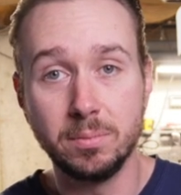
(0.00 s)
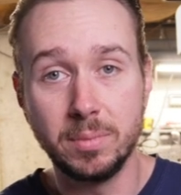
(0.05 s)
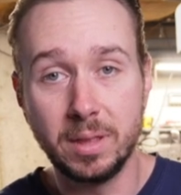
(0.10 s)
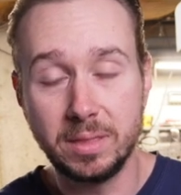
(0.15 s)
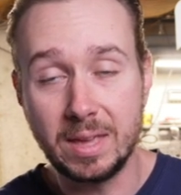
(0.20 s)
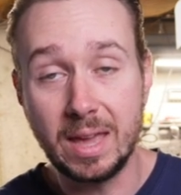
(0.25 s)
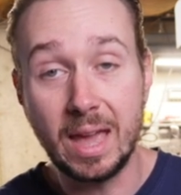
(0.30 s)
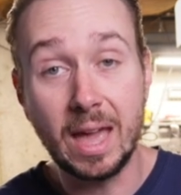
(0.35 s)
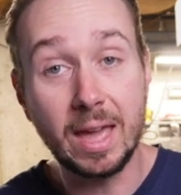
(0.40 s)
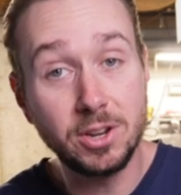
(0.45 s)

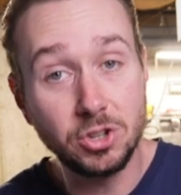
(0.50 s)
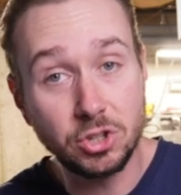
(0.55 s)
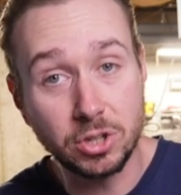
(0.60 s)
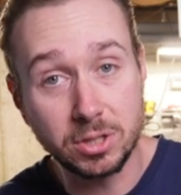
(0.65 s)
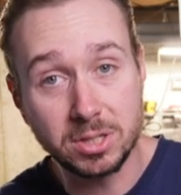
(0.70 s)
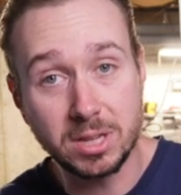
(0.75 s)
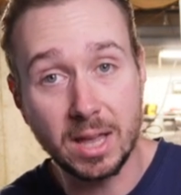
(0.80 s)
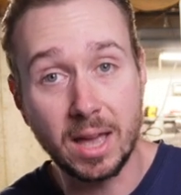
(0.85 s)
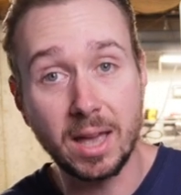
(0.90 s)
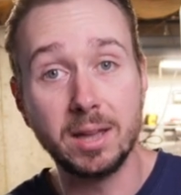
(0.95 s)
the
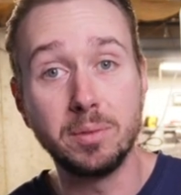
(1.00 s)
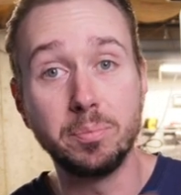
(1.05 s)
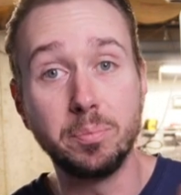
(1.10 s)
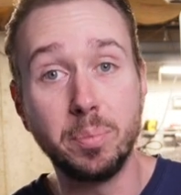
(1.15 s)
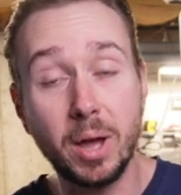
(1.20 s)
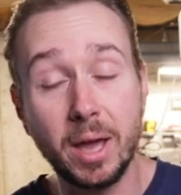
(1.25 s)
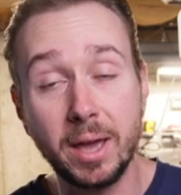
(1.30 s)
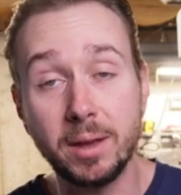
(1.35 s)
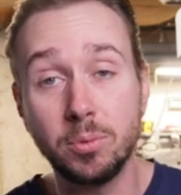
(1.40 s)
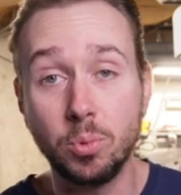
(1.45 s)
engine side.
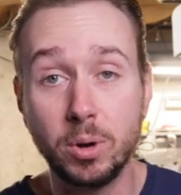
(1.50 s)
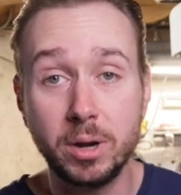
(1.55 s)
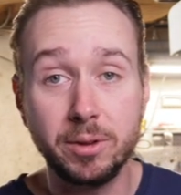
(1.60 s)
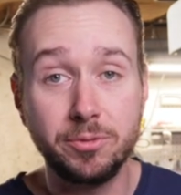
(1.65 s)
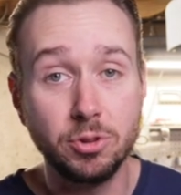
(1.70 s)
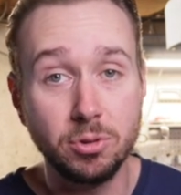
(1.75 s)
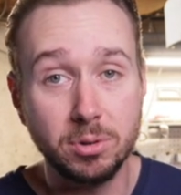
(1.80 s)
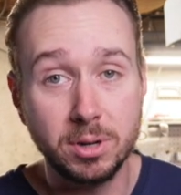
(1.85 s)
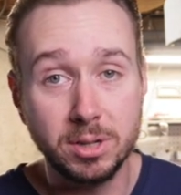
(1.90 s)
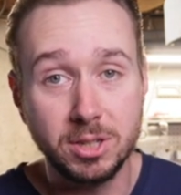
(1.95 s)
But what
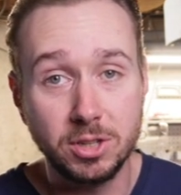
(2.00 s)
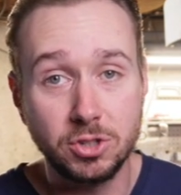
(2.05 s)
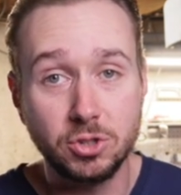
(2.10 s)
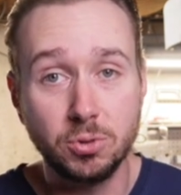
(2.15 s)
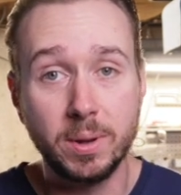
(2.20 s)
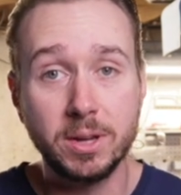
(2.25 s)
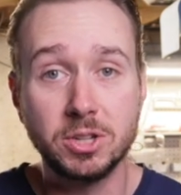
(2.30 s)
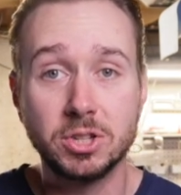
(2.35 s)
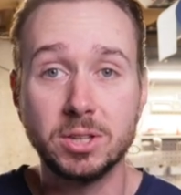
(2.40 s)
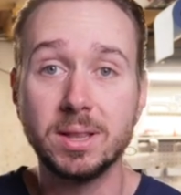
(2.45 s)
if you're in a
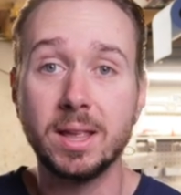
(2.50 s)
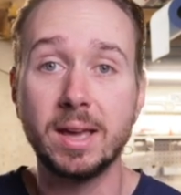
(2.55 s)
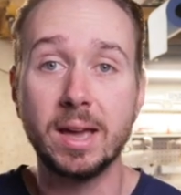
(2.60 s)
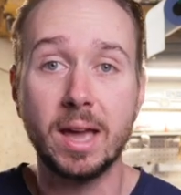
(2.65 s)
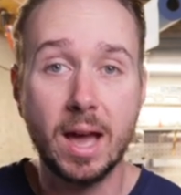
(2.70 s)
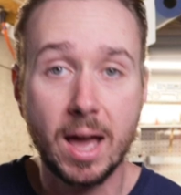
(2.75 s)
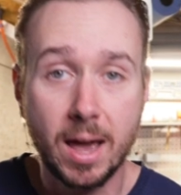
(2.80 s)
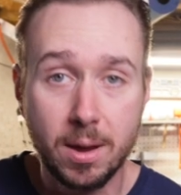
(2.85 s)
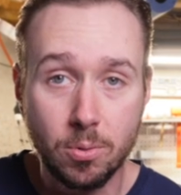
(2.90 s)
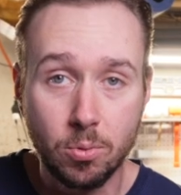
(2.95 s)
situation
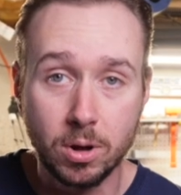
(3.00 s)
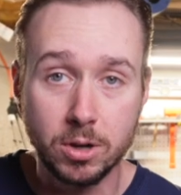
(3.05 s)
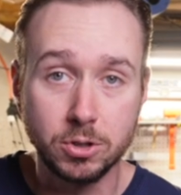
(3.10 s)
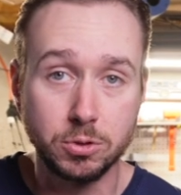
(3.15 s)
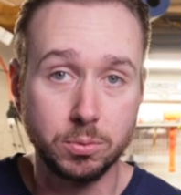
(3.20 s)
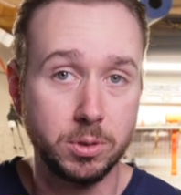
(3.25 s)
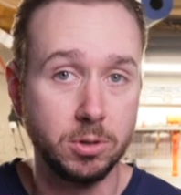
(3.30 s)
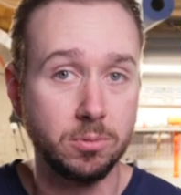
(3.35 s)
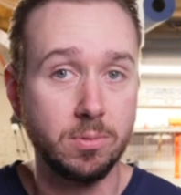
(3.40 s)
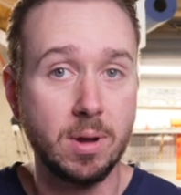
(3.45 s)
like I
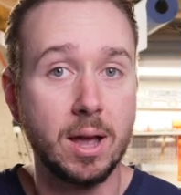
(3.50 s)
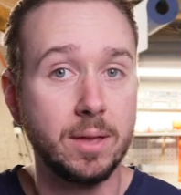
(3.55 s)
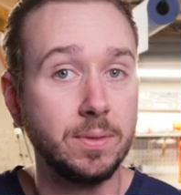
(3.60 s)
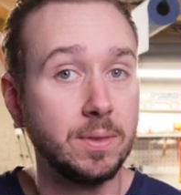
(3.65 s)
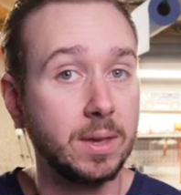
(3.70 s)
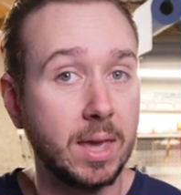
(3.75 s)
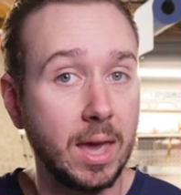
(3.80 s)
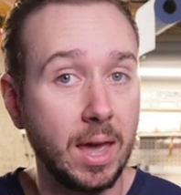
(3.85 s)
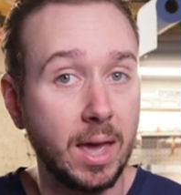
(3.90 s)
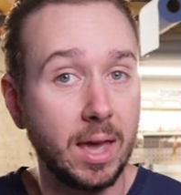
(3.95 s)
was where you're riding
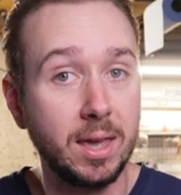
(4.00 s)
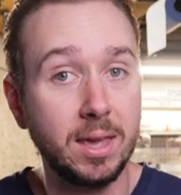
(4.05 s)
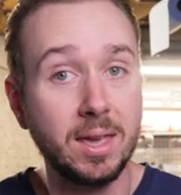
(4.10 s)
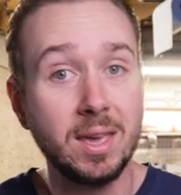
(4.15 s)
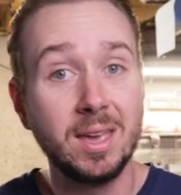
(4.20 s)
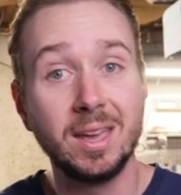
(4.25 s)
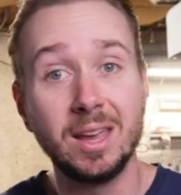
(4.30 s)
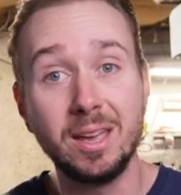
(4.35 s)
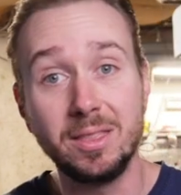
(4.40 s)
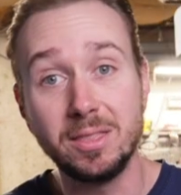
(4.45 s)
the Kanc
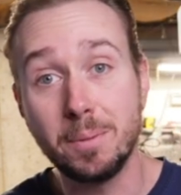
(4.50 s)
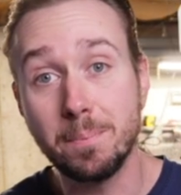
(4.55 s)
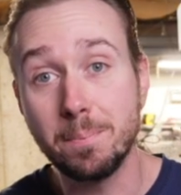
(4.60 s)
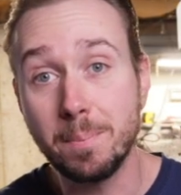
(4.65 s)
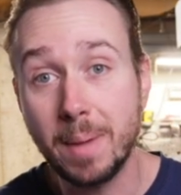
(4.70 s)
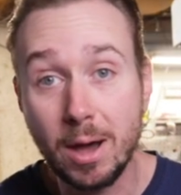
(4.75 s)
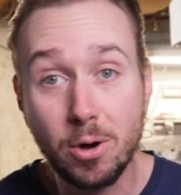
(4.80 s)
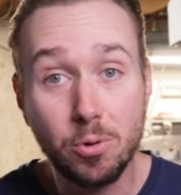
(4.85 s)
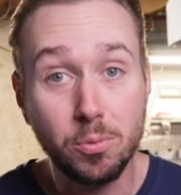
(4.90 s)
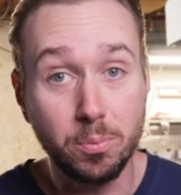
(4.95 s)
and the
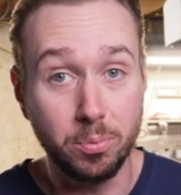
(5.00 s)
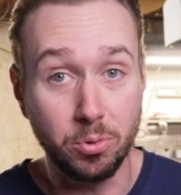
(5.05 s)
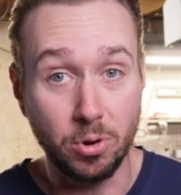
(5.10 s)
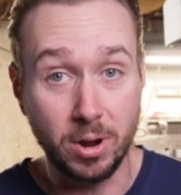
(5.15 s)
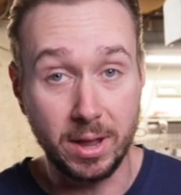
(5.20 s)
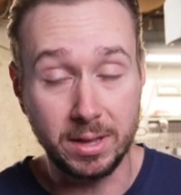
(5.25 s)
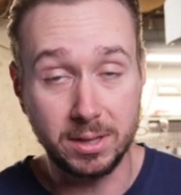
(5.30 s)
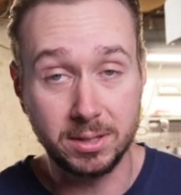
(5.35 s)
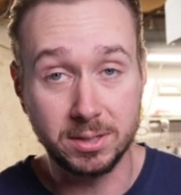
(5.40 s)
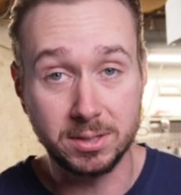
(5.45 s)
mount
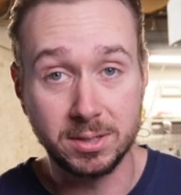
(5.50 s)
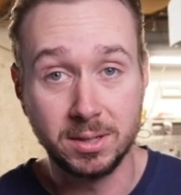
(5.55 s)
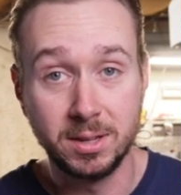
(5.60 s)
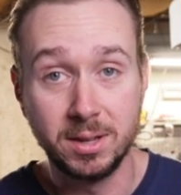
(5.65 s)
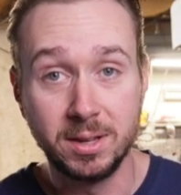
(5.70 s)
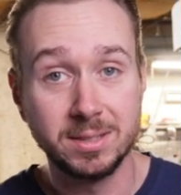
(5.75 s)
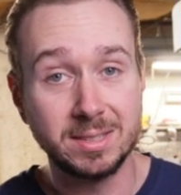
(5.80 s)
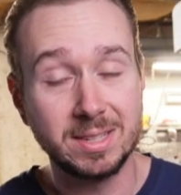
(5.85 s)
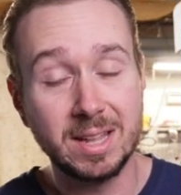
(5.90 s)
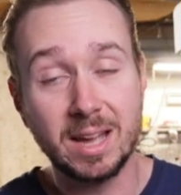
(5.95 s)
breaks?
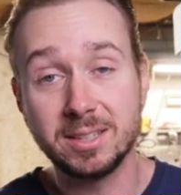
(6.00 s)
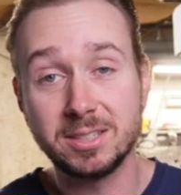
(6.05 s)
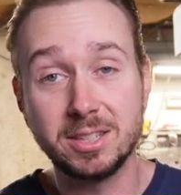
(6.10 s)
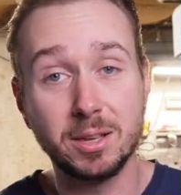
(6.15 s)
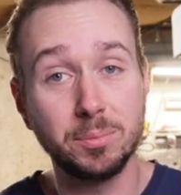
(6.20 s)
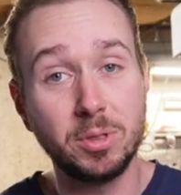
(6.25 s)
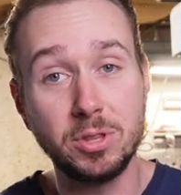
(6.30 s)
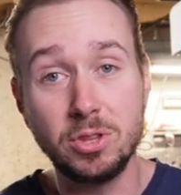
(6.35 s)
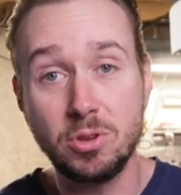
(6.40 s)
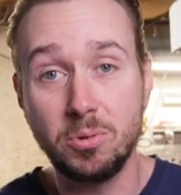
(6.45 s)
It's not
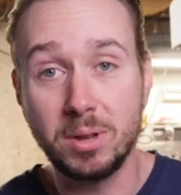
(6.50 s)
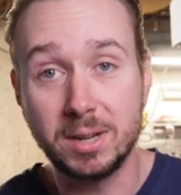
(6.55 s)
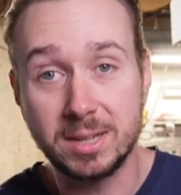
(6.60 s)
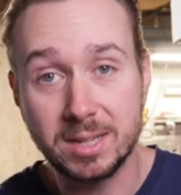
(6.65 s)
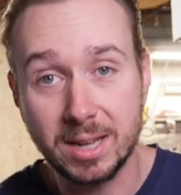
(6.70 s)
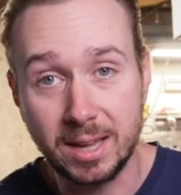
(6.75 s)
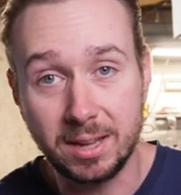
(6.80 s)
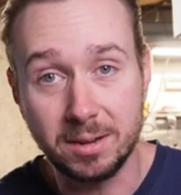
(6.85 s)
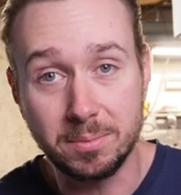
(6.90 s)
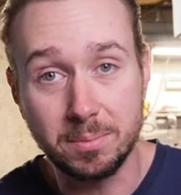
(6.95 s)
something you can
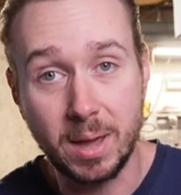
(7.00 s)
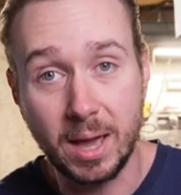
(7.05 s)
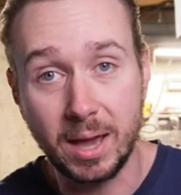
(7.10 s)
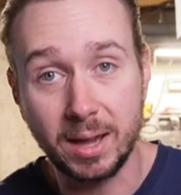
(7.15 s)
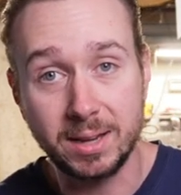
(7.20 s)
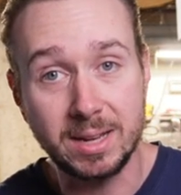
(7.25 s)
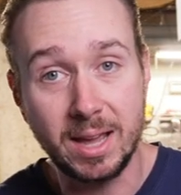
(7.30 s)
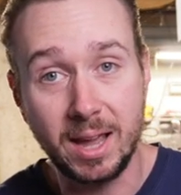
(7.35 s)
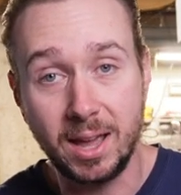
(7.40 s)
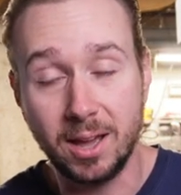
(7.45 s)
tighten
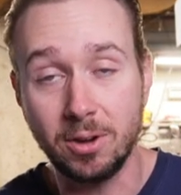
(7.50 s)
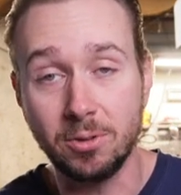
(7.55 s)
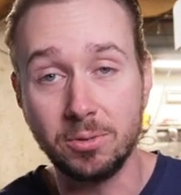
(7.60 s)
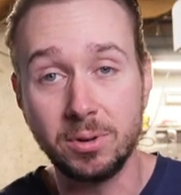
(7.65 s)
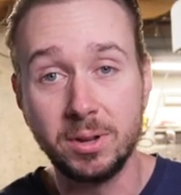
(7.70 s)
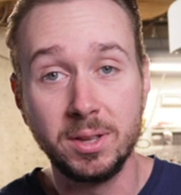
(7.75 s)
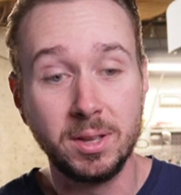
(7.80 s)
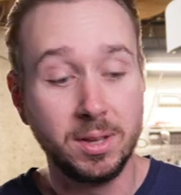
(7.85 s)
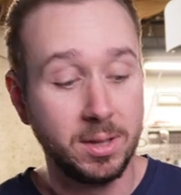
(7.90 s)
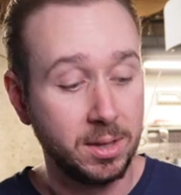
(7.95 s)
back down.